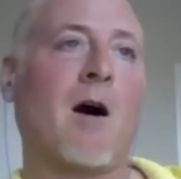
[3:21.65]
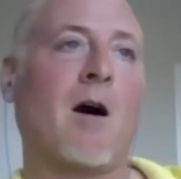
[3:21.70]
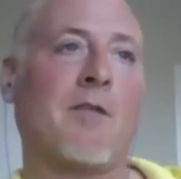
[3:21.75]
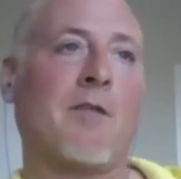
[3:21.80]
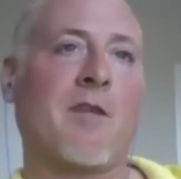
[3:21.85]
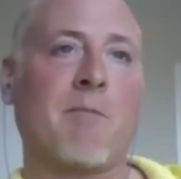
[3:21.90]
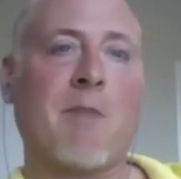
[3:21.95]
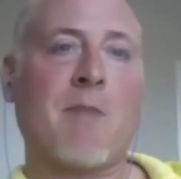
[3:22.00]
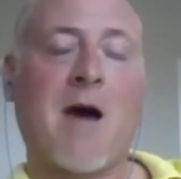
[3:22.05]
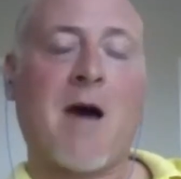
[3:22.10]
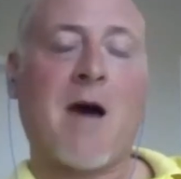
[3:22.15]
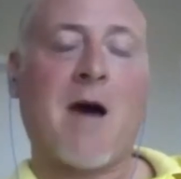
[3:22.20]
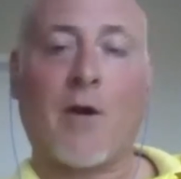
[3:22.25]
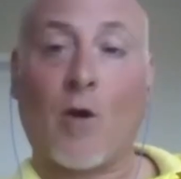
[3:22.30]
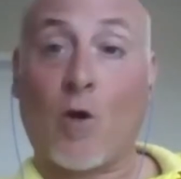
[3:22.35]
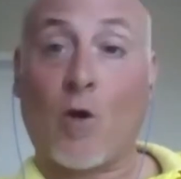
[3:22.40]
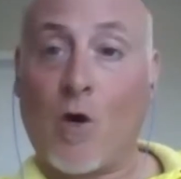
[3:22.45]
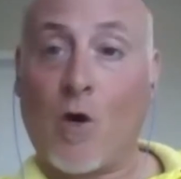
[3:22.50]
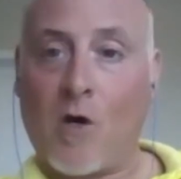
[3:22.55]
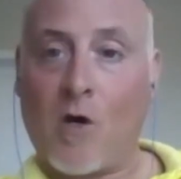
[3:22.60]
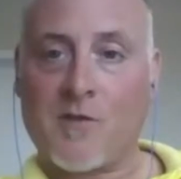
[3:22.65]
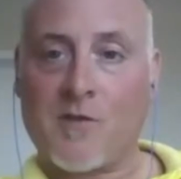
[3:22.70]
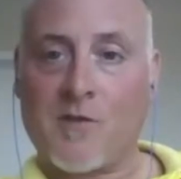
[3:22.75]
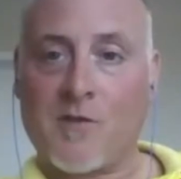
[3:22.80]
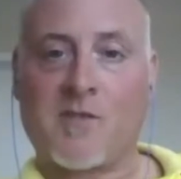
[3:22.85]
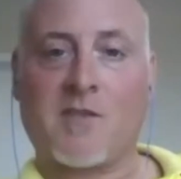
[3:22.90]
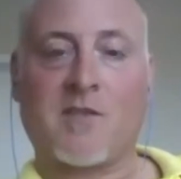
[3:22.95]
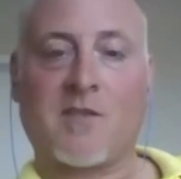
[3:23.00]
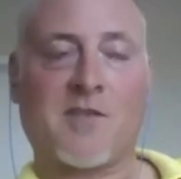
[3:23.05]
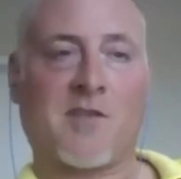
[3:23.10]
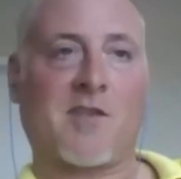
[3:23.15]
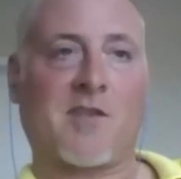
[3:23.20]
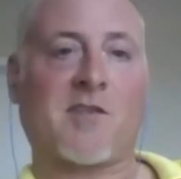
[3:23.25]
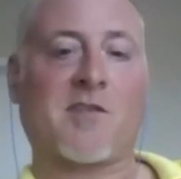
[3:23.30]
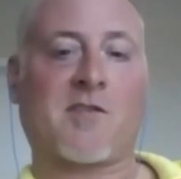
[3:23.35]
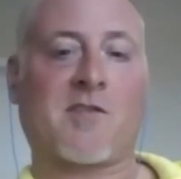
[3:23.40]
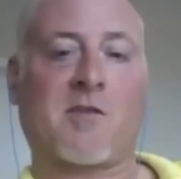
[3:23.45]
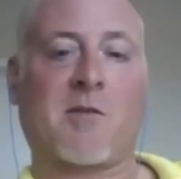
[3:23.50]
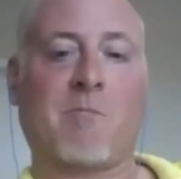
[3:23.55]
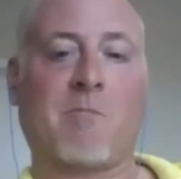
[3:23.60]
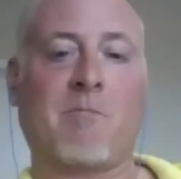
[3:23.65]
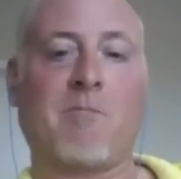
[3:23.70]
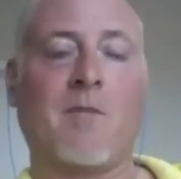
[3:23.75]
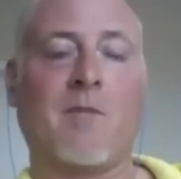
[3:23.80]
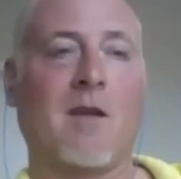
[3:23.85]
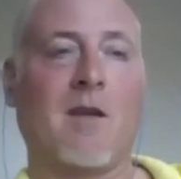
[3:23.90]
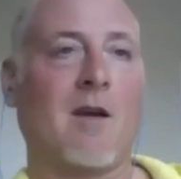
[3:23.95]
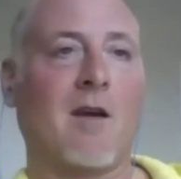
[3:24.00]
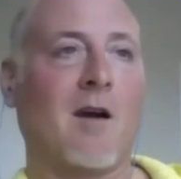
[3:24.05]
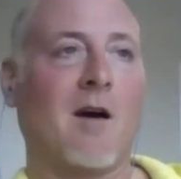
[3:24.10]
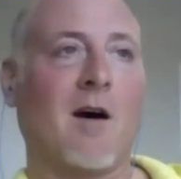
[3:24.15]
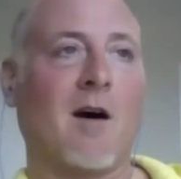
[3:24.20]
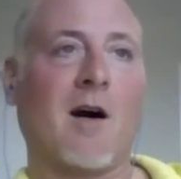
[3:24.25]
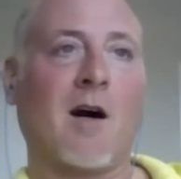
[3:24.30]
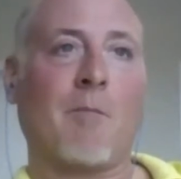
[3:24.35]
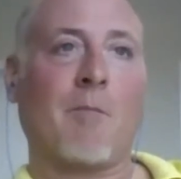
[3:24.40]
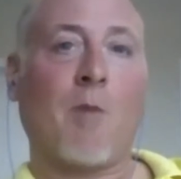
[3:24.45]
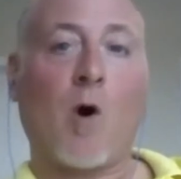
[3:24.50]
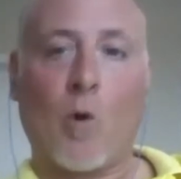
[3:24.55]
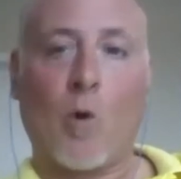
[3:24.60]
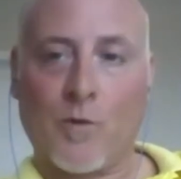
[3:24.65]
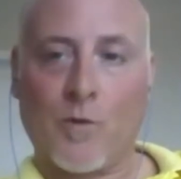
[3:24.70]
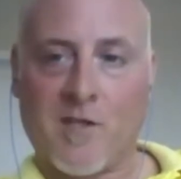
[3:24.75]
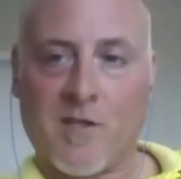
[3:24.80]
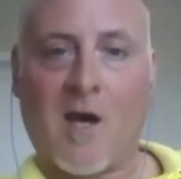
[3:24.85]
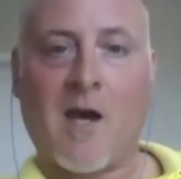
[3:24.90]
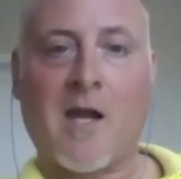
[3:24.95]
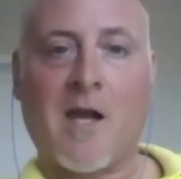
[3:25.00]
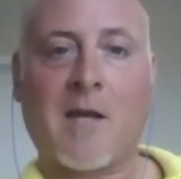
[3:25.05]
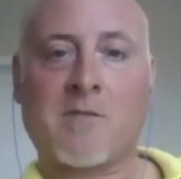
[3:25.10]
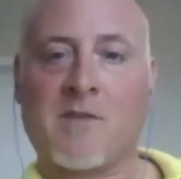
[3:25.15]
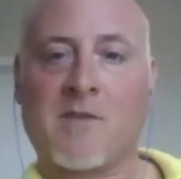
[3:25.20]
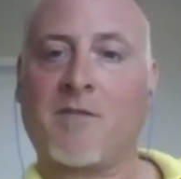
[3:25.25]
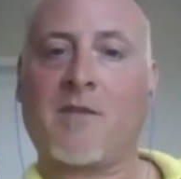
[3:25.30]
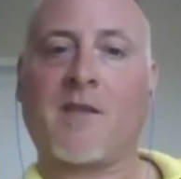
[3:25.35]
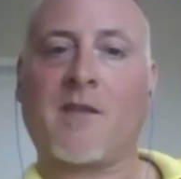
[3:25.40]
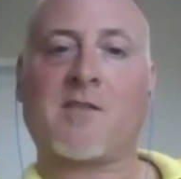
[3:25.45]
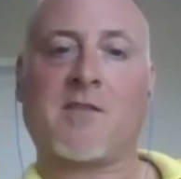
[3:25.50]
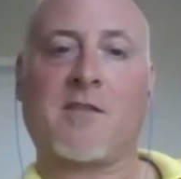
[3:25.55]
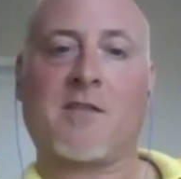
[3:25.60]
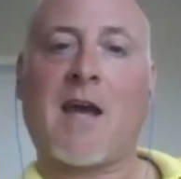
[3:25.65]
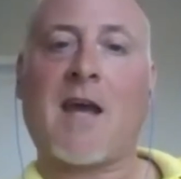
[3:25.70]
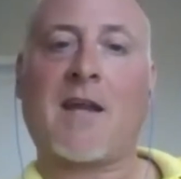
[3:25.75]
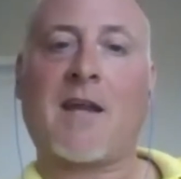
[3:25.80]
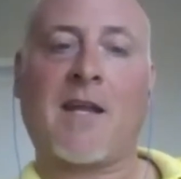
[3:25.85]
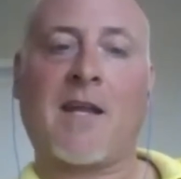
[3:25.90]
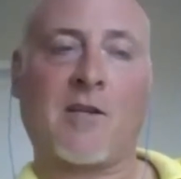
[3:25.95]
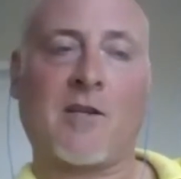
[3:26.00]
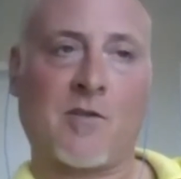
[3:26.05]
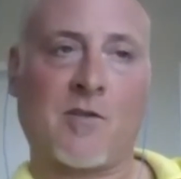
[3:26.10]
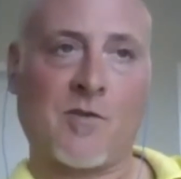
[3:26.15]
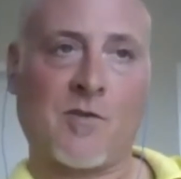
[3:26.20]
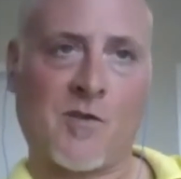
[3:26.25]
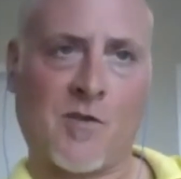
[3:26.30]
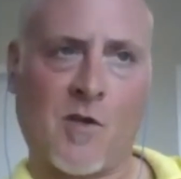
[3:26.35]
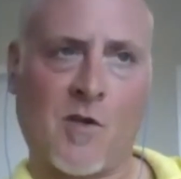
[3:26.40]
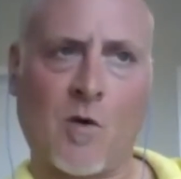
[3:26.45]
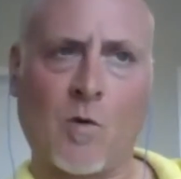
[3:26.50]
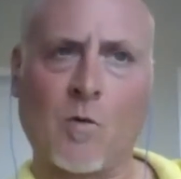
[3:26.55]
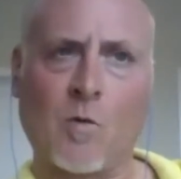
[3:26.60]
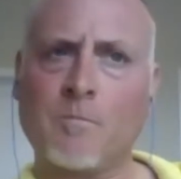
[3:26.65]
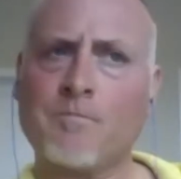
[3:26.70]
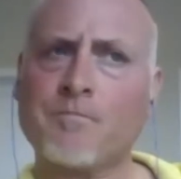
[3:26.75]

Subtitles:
the amount of calls in the system, hold times and things of that nature. So